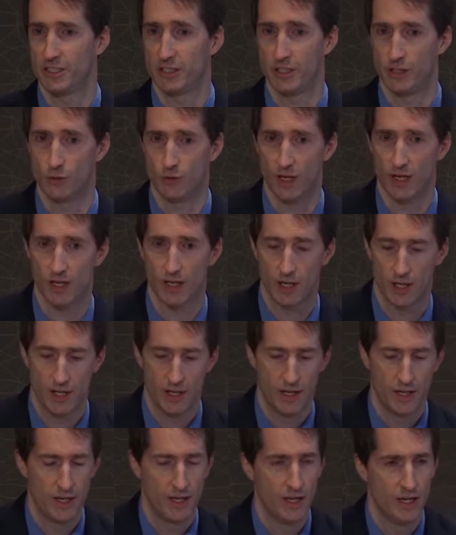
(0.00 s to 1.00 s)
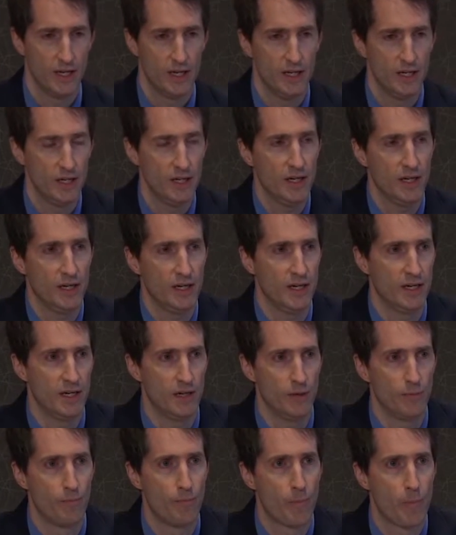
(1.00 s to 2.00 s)
to drug. Uh,
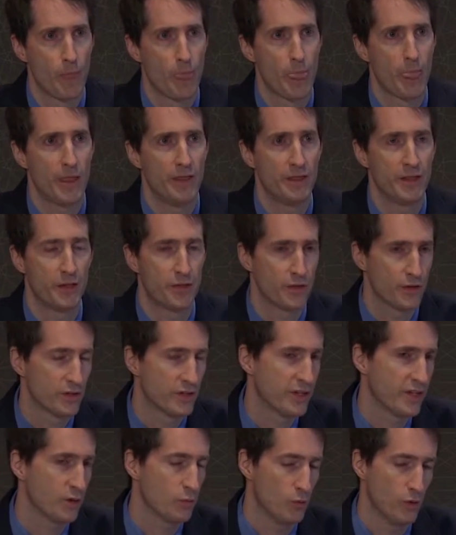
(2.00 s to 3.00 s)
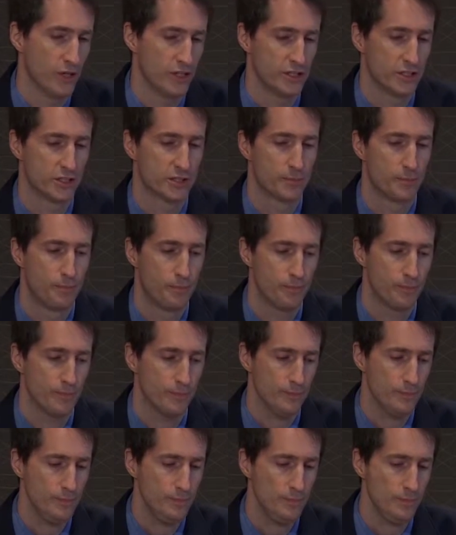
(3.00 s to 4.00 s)
the third thing was
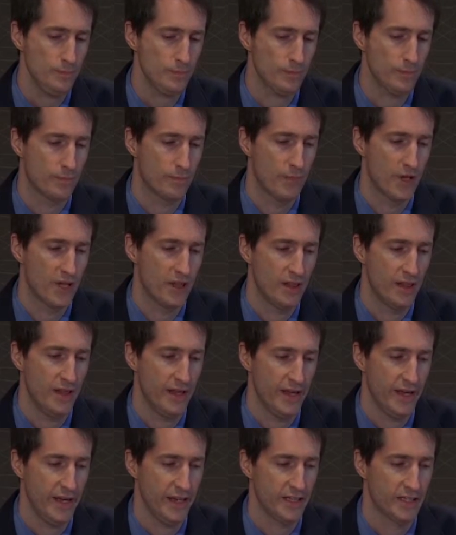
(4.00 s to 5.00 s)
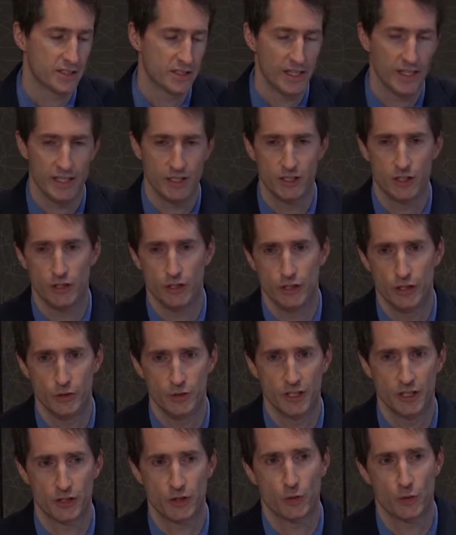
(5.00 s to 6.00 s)
they decided to do
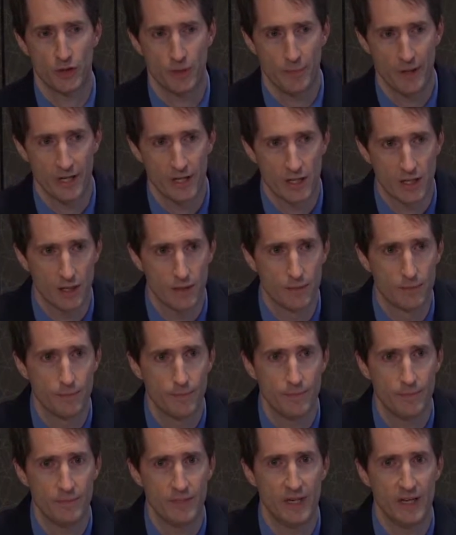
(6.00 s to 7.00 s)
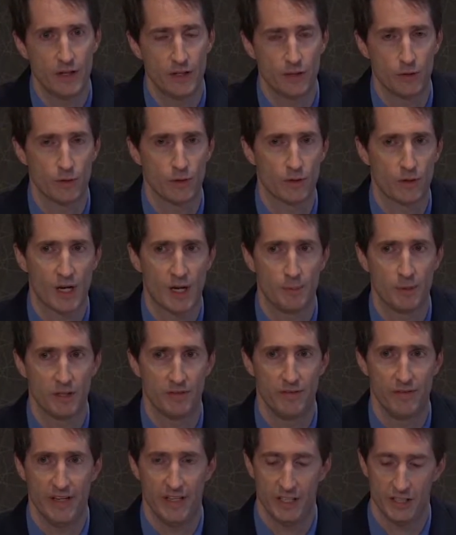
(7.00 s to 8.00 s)
just North America. Now, there are a couple of
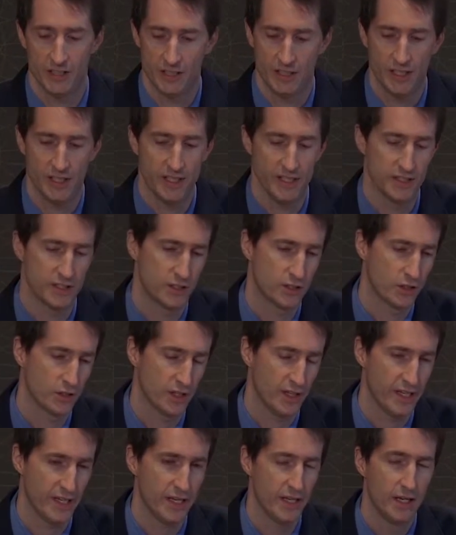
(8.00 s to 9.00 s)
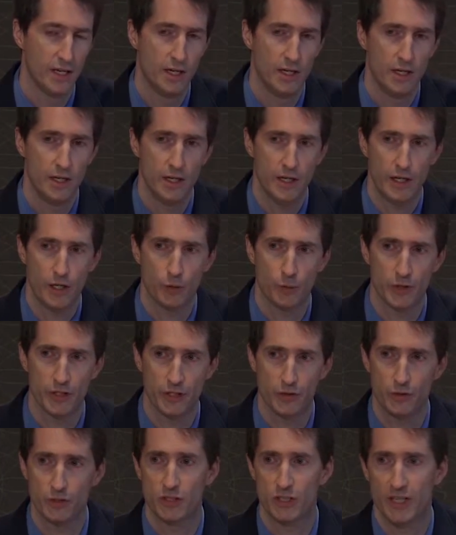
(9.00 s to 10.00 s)
advantages to this. Certainly, you
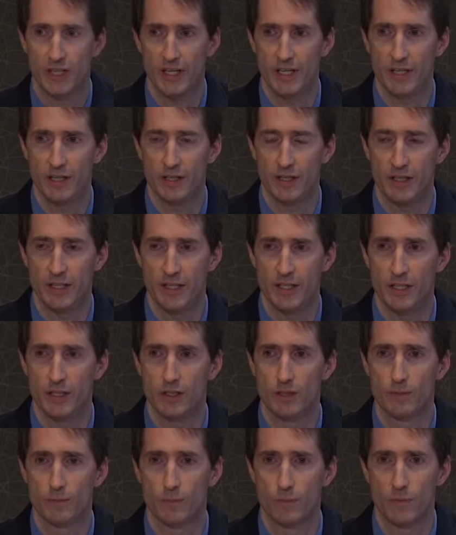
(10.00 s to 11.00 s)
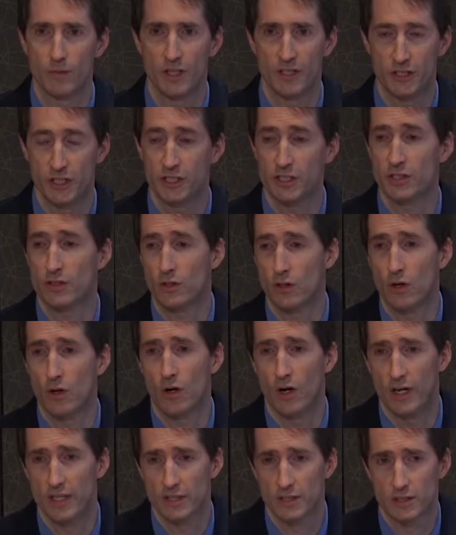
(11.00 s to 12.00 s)
reduce the, the logistical
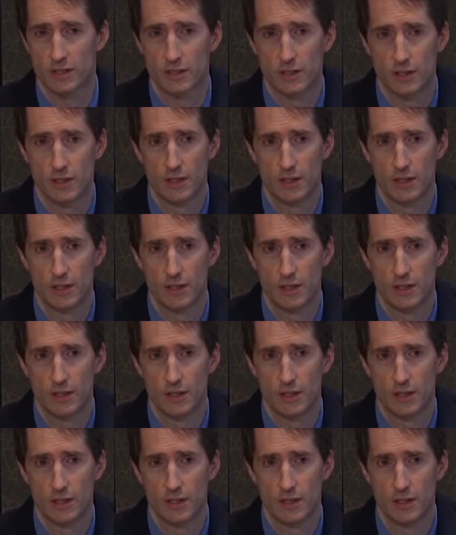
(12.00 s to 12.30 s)
costs